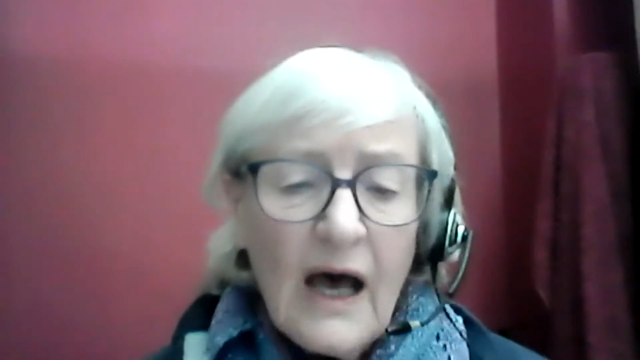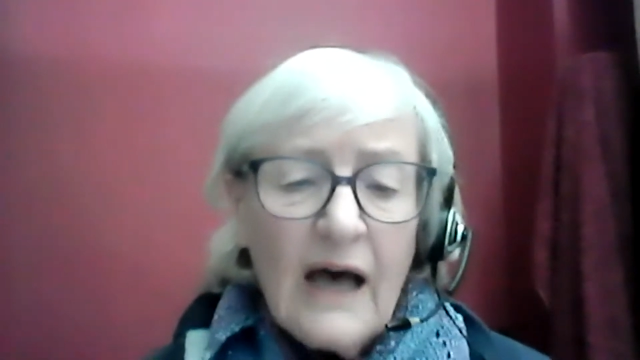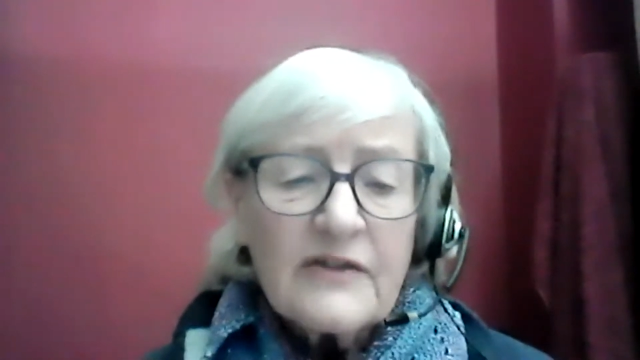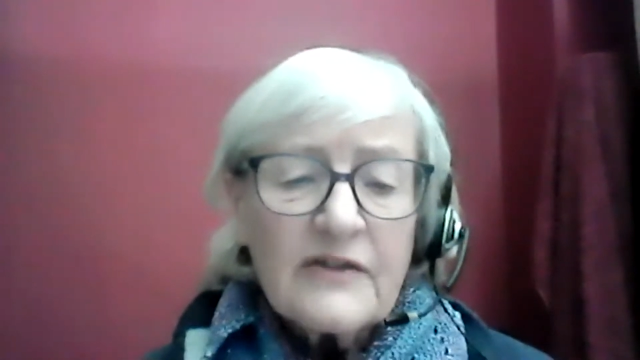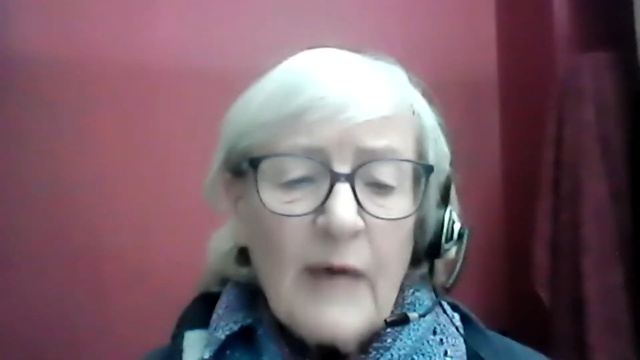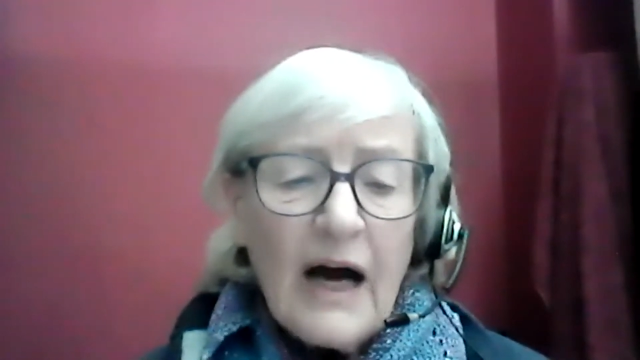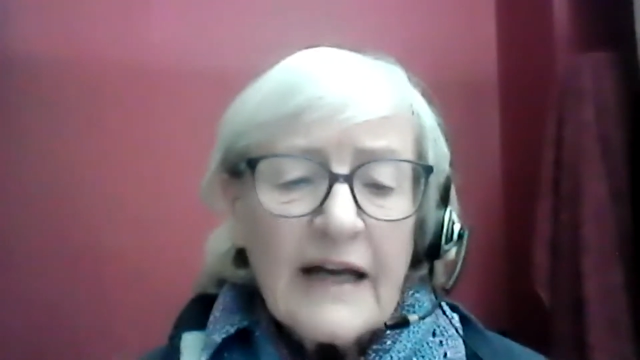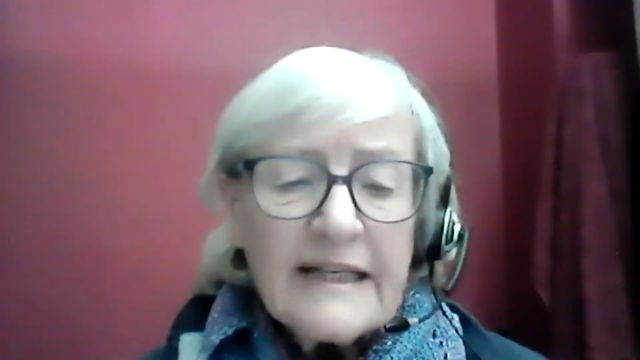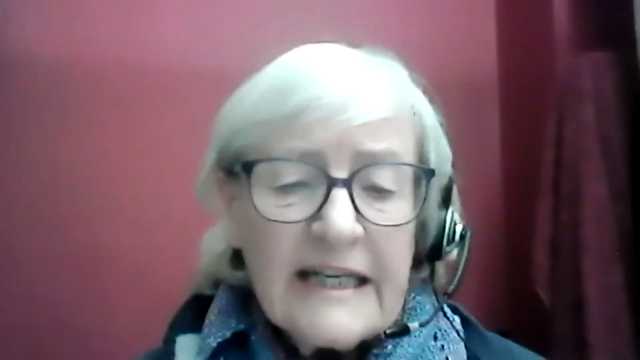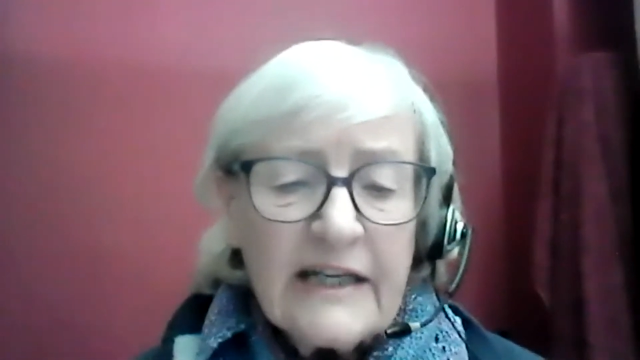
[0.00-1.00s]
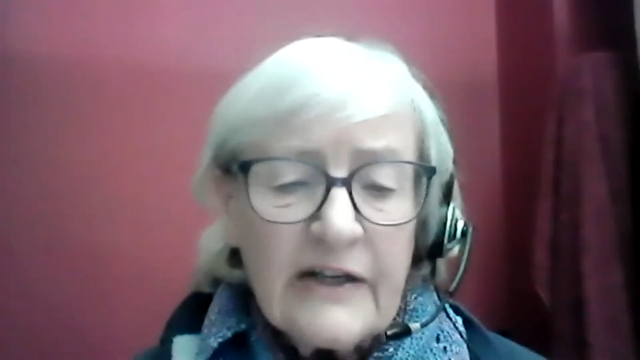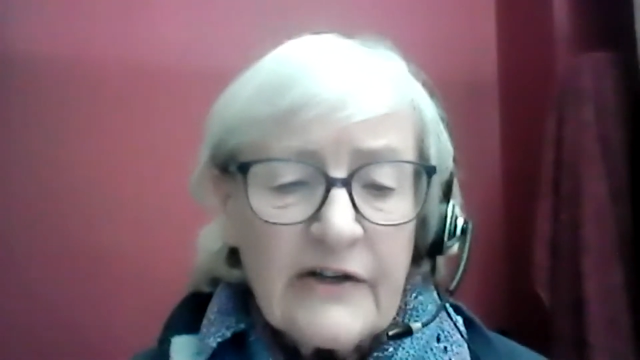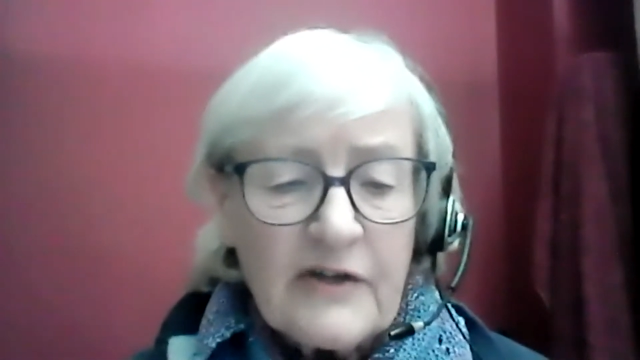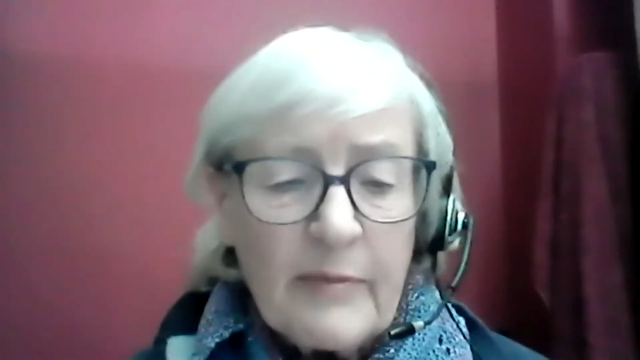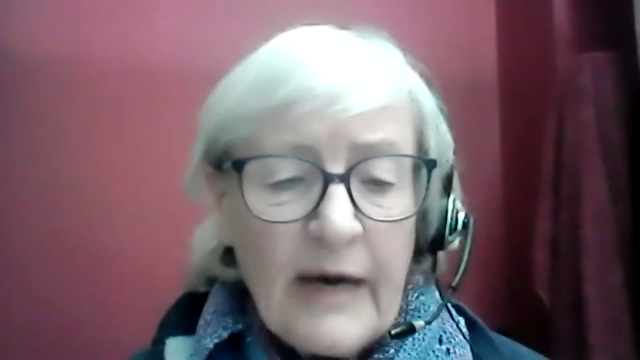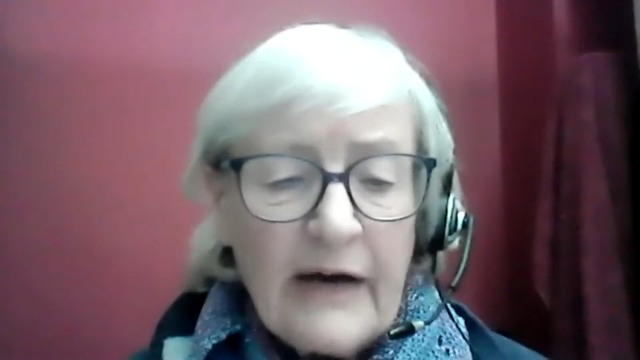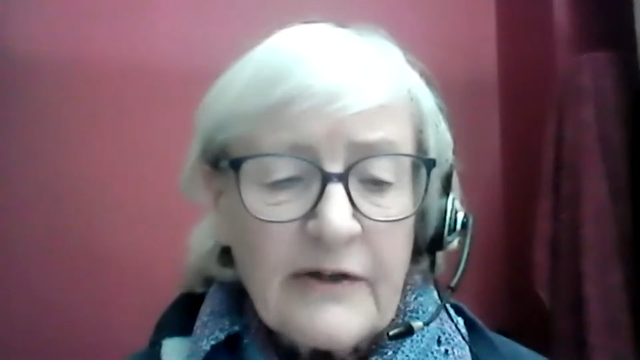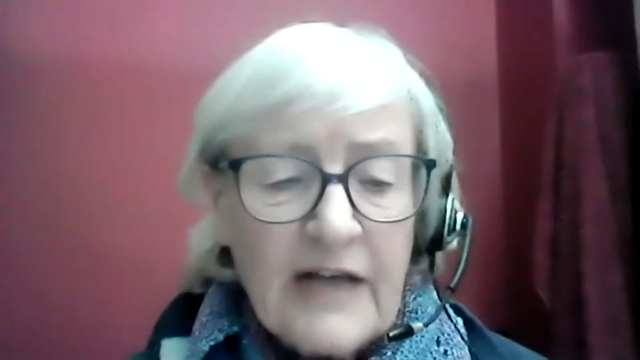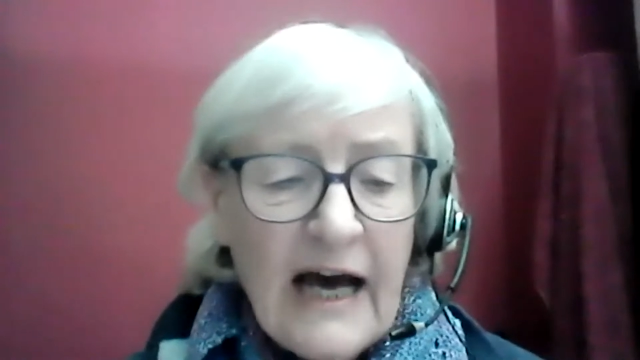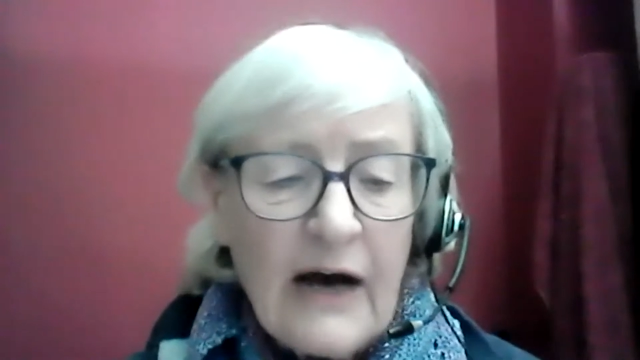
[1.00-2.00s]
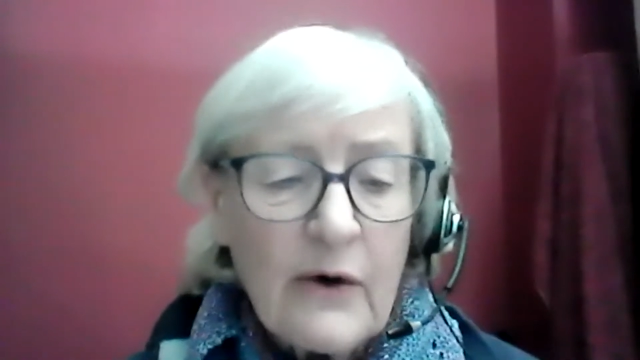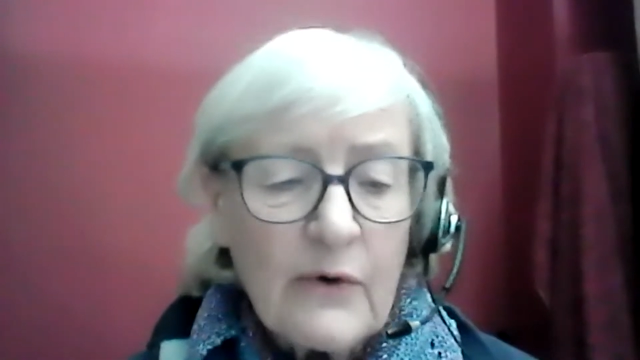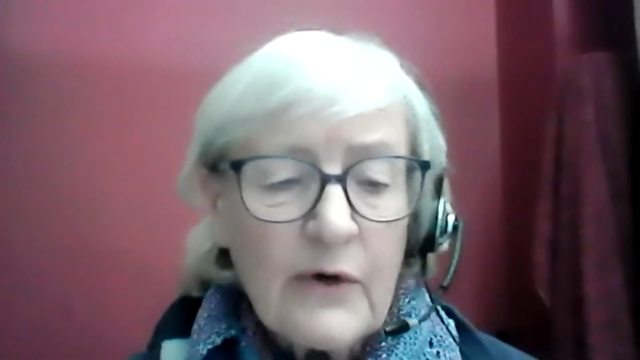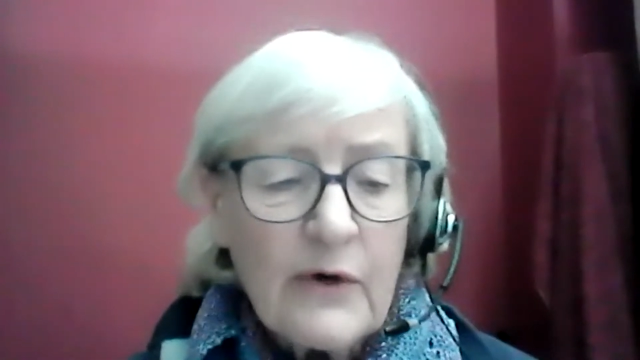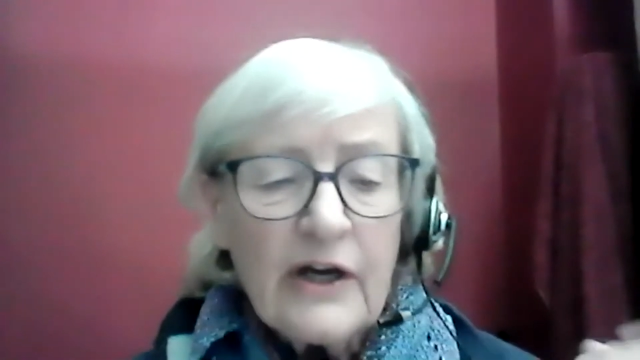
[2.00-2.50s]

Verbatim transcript: some ideas about how